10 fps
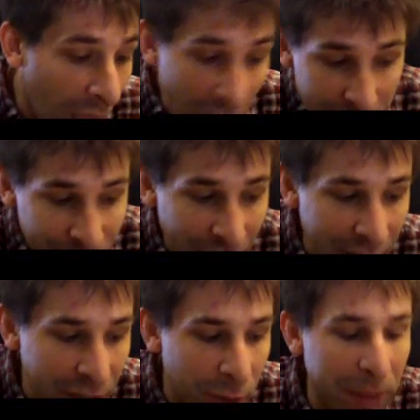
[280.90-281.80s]
I just find
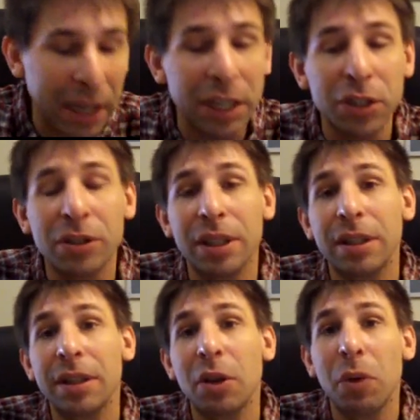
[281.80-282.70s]
it a little bit interesting
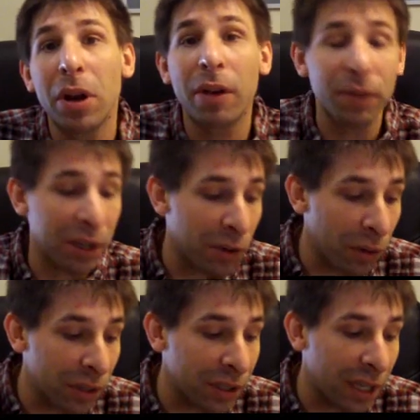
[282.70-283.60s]
that they went off the
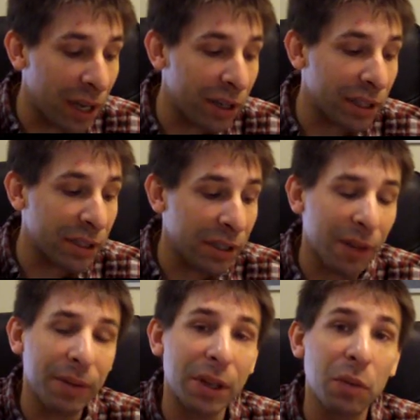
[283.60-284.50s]
gold standard in
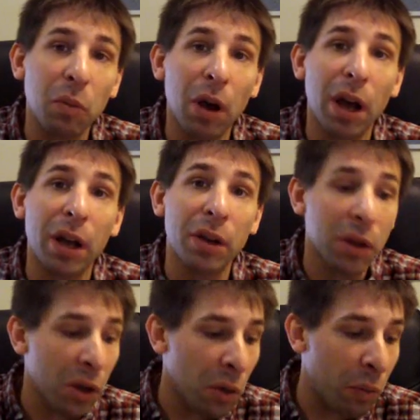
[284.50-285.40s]
71
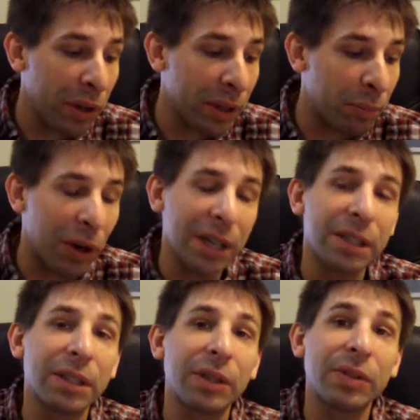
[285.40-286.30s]
when the
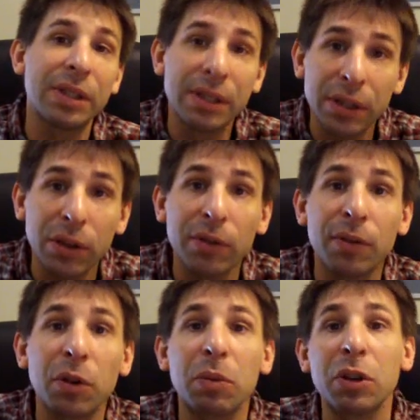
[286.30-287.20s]
prices of
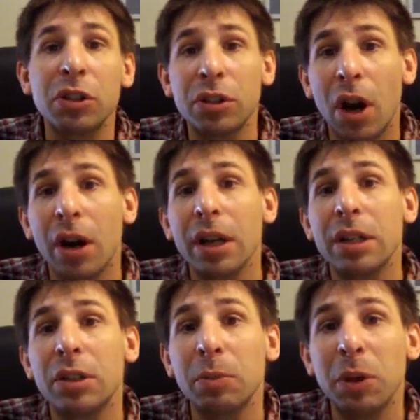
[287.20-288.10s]
silver were
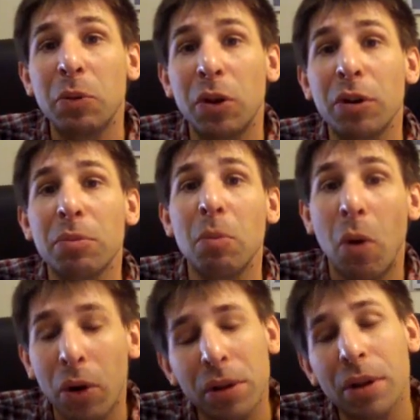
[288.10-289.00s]
starting to be worth
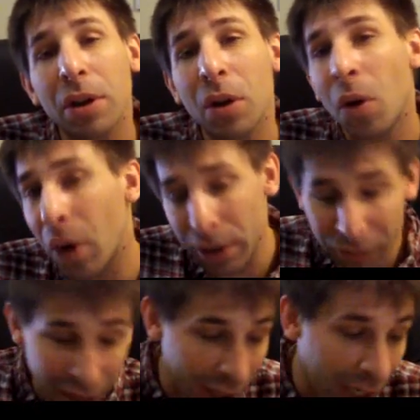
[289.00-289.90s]
more than the coin.
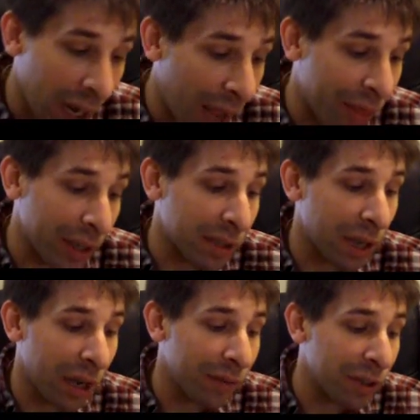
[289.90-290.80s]
I think it's
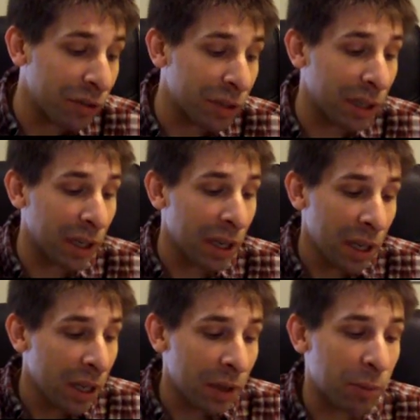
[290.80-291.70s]
kind of interesting.
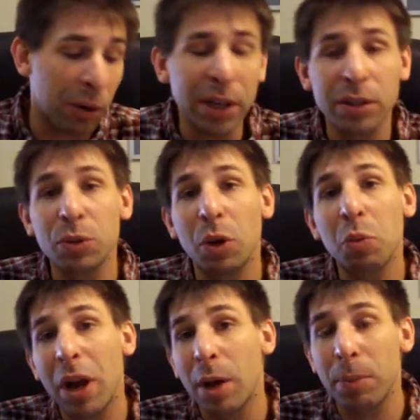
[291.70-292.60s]
The prices went
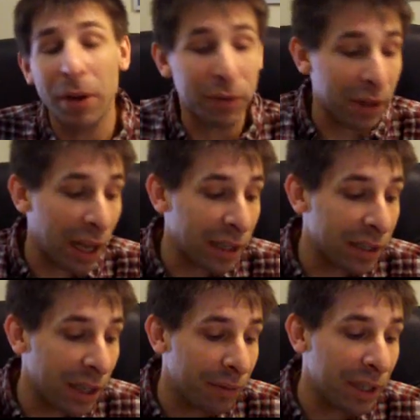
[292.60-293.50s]
way up after that.
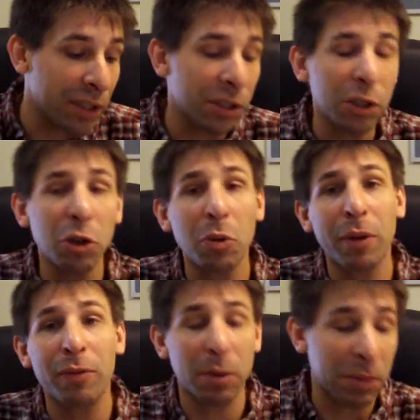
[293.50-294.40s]
72
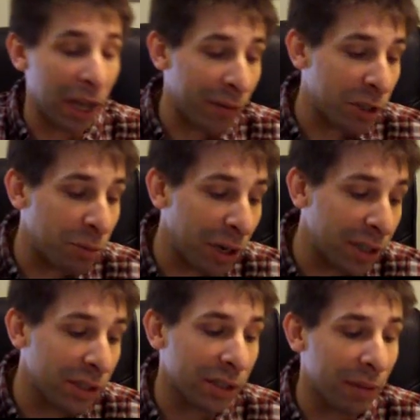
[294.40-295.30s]
went from the average
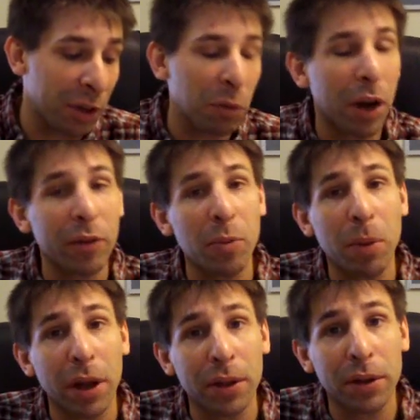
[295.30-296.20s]
price in 71 of
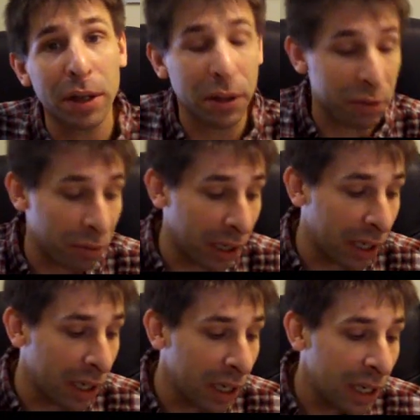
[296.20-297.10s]

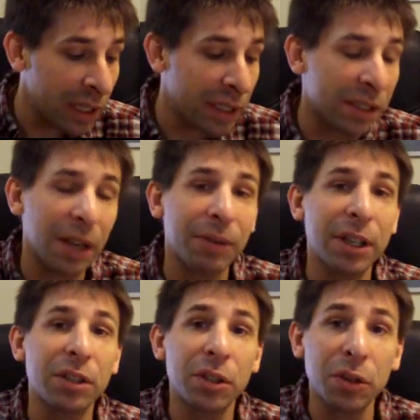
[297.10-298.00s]
$1.33 to
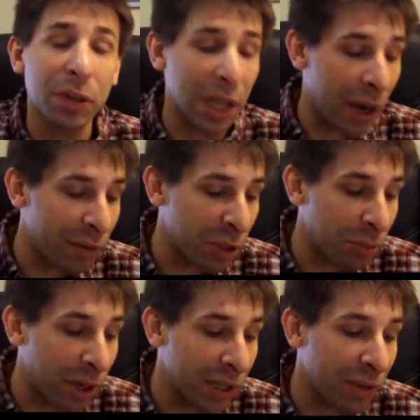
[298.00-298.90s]
72, the average
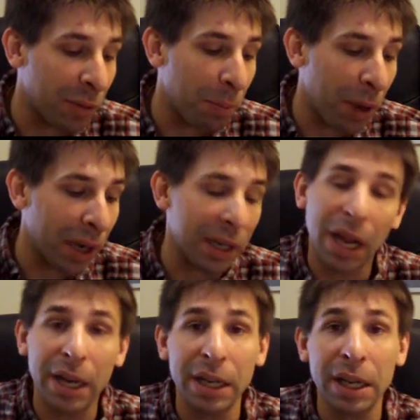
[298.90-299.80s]
price of
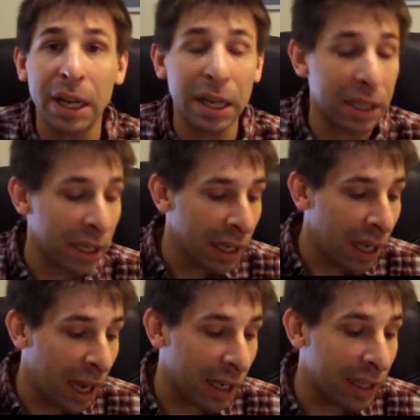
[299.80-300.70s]
$1.98,
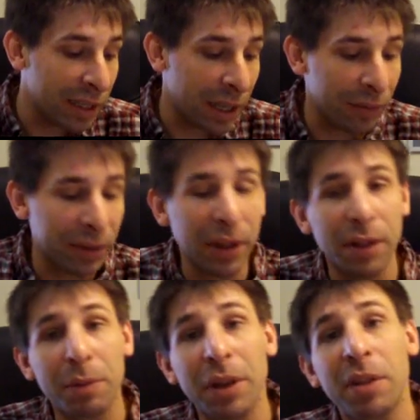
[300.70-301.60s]
and then
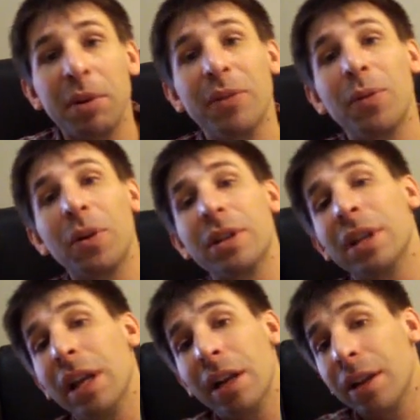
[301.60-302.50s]
73,
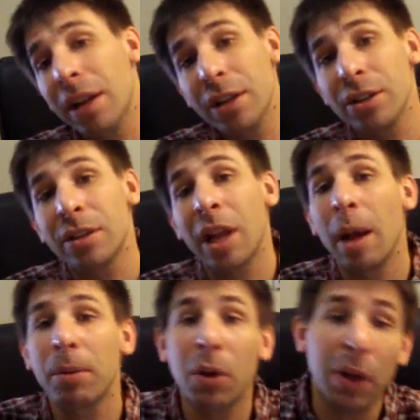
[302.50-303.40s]
$3.14, and then it just
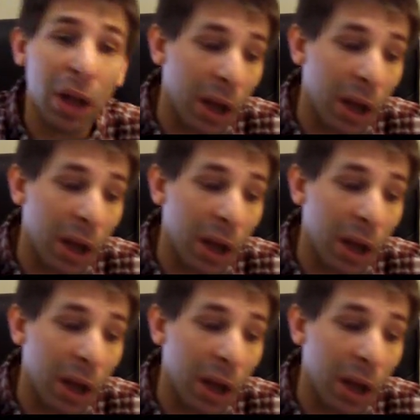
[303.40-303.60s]
kept going